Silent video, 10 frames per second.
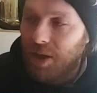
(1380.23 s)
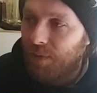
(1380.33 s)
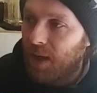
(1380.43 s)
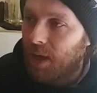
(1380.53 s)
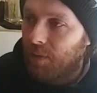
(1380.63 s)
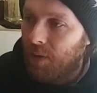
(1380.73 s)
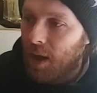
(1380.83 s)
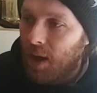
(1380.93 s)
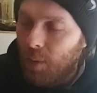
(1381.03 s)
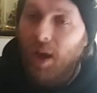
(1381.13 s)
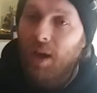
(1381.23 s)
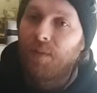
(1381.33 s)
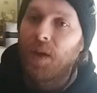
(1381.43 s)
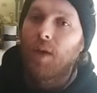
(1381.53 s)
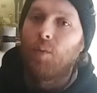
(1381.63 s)
think of... Well, I can
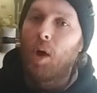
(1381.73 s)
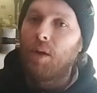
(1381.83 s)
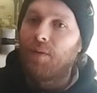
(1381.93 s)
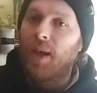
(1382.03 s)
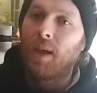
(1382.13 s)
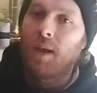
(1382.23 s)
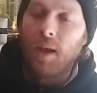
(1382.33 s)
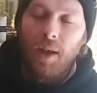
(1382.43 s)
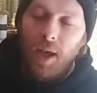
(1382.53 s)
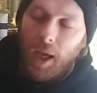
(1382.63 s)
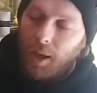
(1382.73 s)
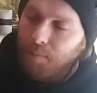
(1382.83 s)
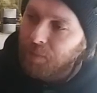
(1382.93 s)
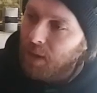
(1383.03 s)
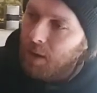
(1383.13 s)
think of one thing
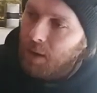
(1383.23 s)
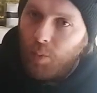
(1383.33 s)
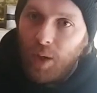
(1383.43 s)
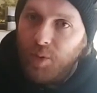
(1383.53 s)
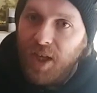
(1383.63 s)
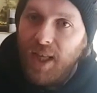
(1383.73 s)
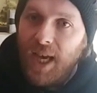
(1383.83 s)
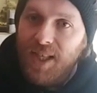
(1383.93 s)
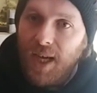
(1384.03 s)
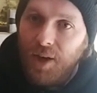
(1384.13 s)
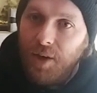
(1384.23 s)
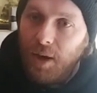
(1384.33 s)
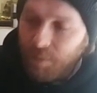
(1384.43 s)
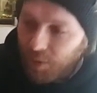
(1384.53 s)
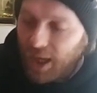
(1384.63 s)
when I was at the Etihad
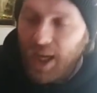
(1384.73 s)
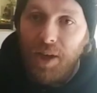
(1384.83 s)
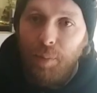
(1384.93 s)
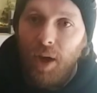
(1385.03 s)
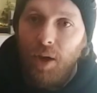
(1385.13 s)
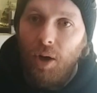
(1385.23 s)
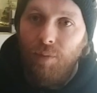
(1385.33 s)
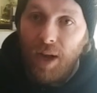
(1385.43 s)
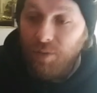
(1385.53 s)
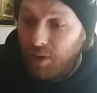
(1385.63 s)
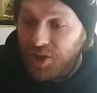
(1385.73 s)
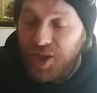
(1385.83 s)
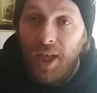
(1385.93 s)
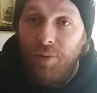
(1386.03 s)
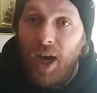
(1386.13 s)
and fucking Adebayor ran and
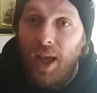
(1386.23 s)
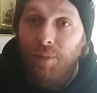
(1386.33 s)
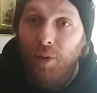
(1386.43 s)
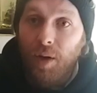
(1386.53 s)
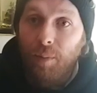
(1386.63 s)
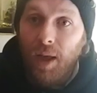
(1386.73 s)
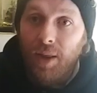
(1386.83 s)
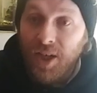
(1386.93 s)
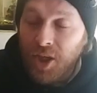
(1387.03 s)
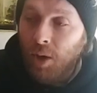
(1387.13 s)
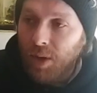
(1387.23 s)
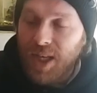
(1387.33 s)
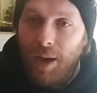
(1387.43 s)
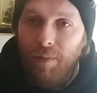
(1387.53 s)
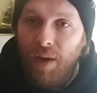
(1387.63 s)
slid right in front of me. That's the only
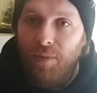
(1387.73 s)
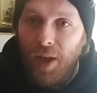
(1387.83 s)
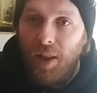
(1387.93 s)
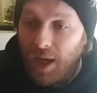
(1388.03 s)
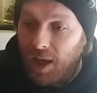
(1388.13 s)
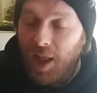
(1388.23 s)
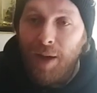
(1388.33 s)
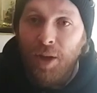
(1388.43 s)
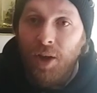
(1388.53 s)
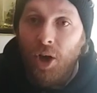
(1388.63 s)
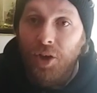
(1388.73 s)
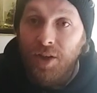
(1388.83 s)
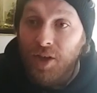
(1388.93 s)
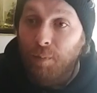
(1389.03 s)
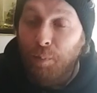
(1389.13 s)
time I've ever felt like climbing the audience
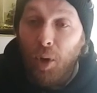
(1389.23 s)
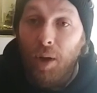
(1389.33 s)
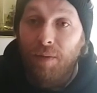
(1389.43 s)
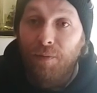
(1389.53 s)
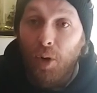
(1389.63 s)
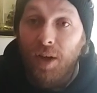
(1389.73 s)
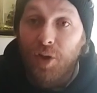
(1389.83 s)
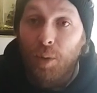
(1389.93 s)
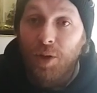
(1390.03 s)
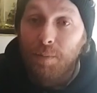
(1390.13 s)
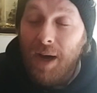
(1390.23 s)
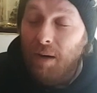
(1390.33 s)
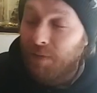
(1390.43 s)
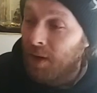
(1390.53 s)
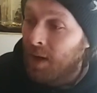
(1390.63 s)
and putting my foot in someone's mouth,